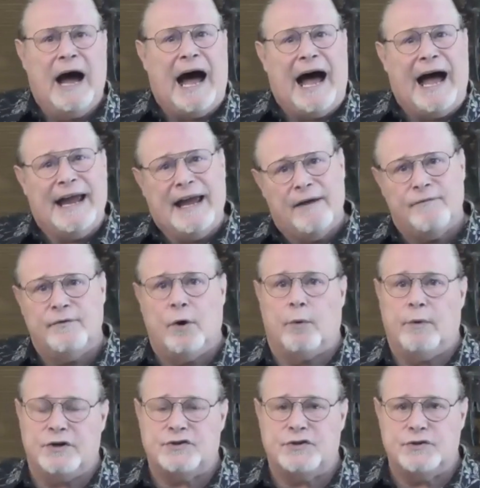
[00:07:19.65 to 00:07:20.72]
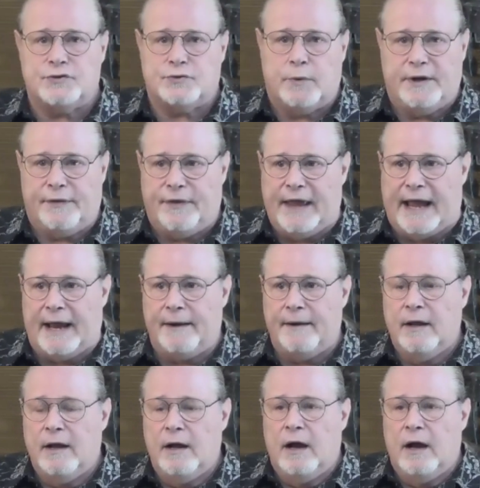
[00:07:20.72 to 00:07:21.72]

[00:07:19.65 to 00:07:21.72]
I have no issues with that.